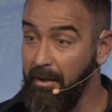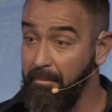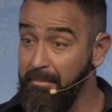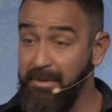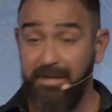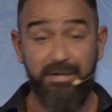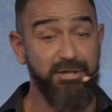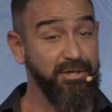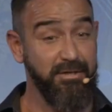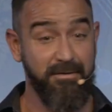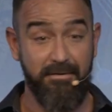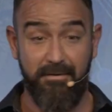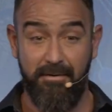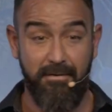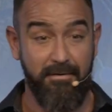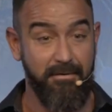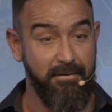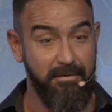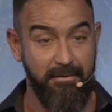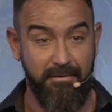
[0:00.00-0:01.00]
mission
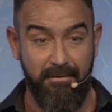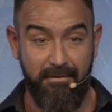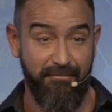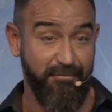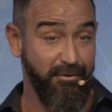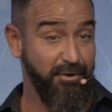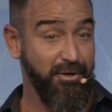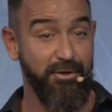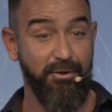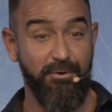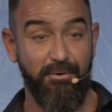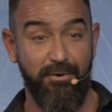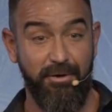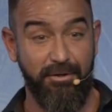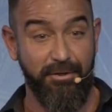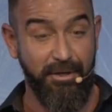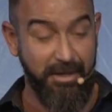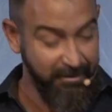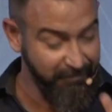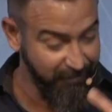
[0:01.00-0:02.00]
for you.
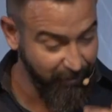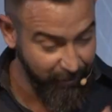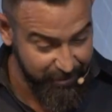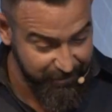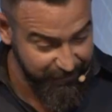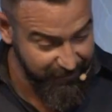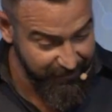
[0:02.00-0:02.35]
Look at verse